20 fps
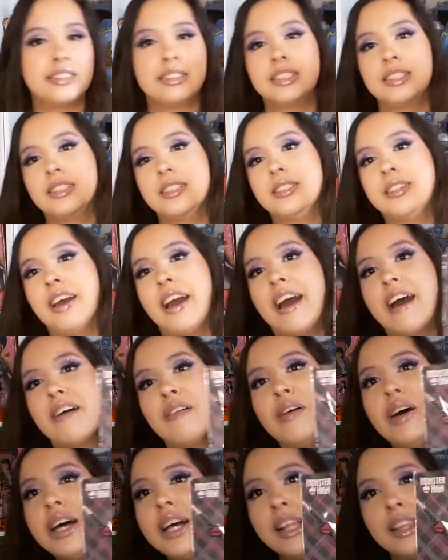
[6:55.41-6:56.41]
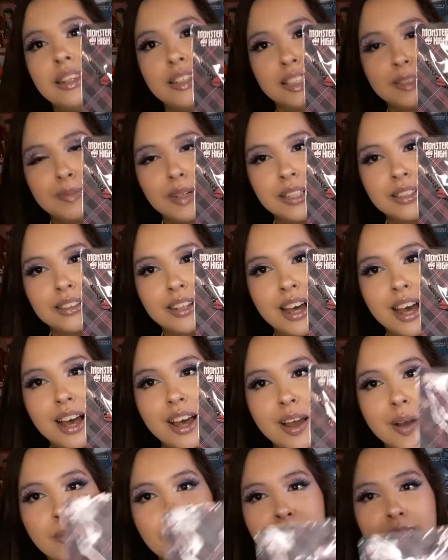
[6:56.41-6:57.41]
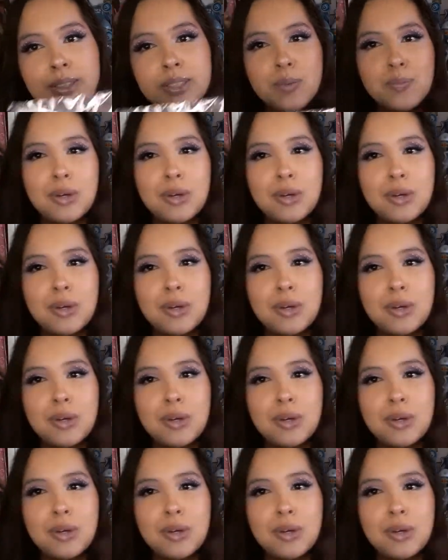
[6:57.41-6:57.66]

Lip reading: so it's good to have this Monster High one.